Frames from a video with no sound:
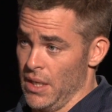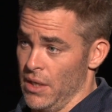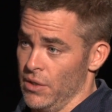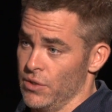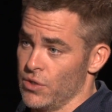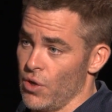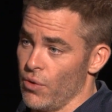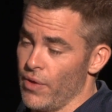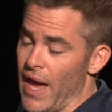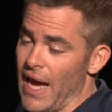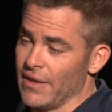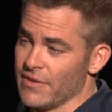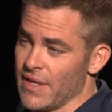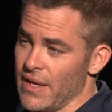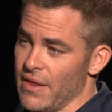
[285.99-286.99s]
So
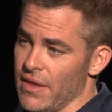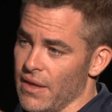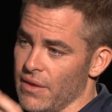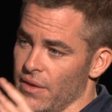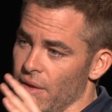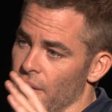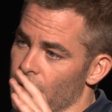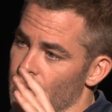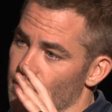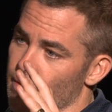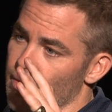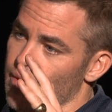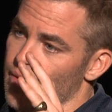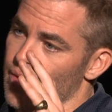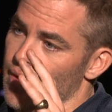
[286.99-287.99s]
that's, I think,
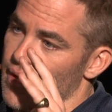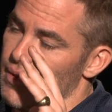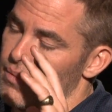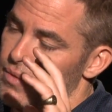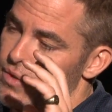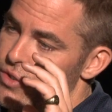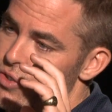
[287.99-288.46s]
it was